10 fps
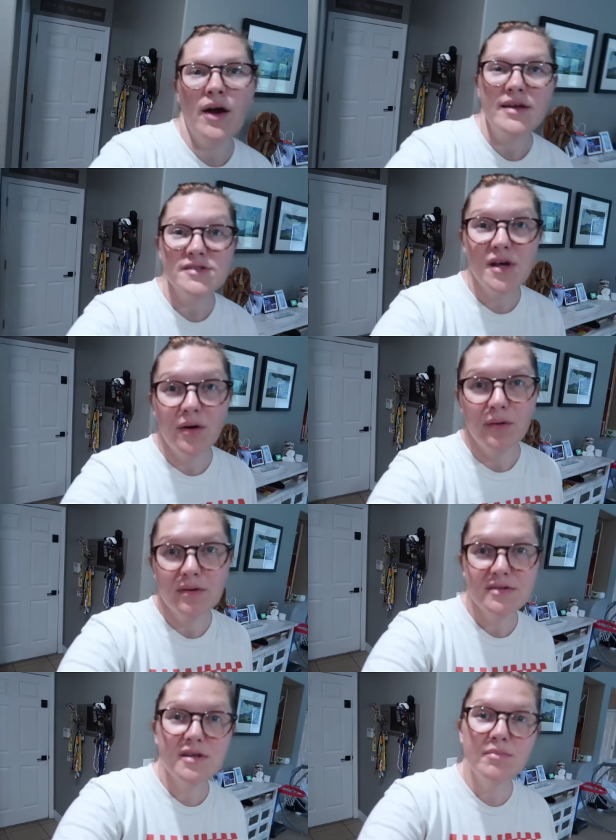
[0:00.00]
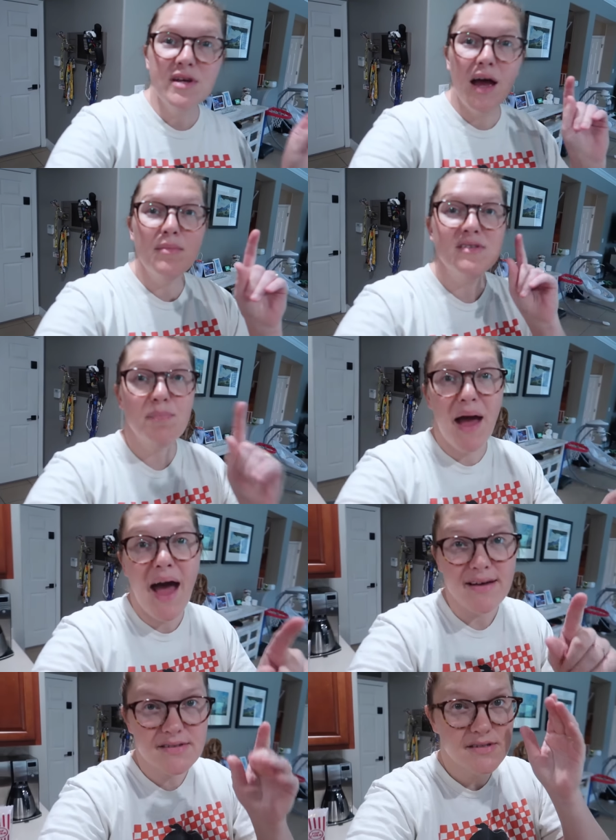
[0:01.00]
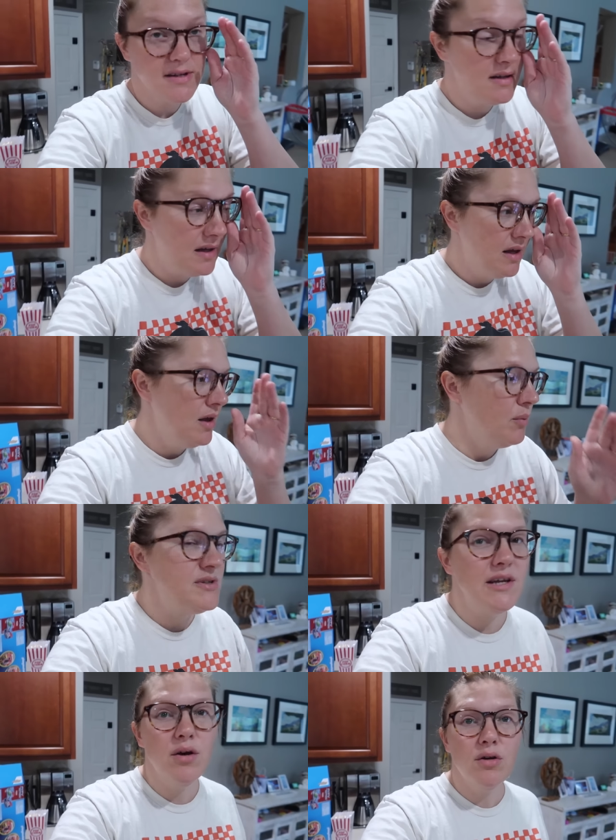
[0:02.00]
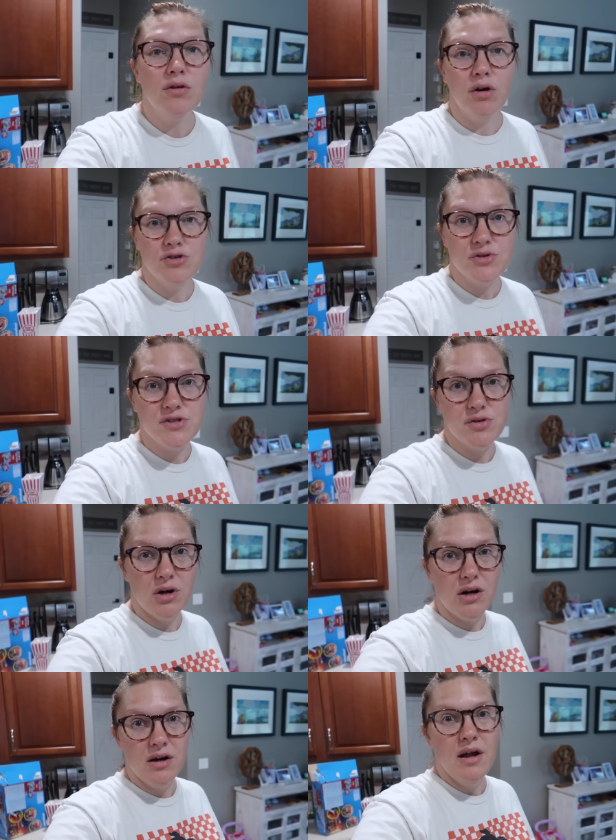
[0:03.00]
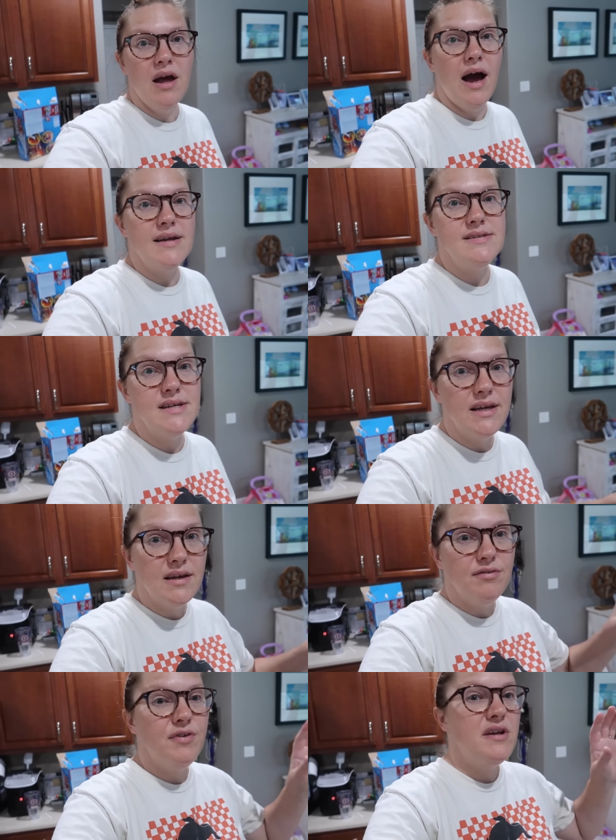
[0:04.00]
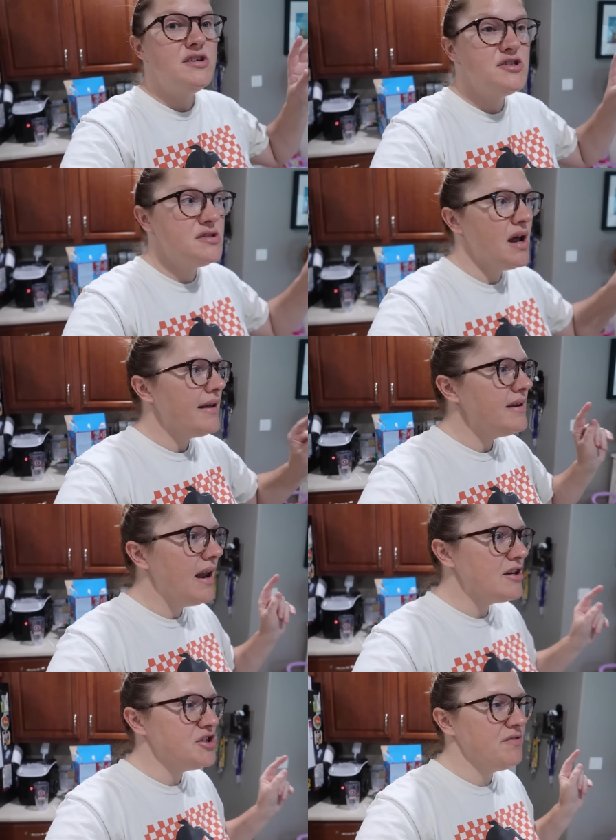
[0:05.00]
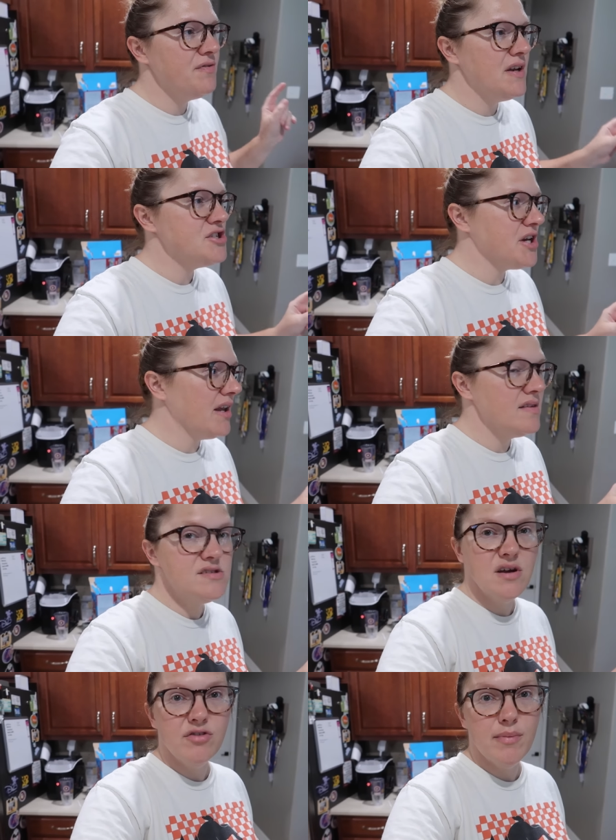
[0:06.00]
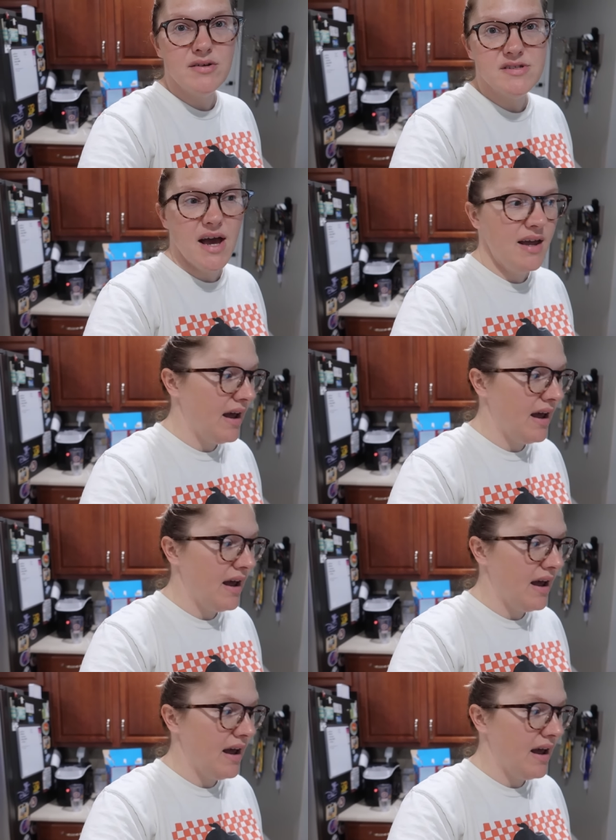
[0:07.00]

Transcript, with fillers: All right, so some time has passed. We did go to the grocery store. I did finish, I didn't actually finish getting the stuff from outside.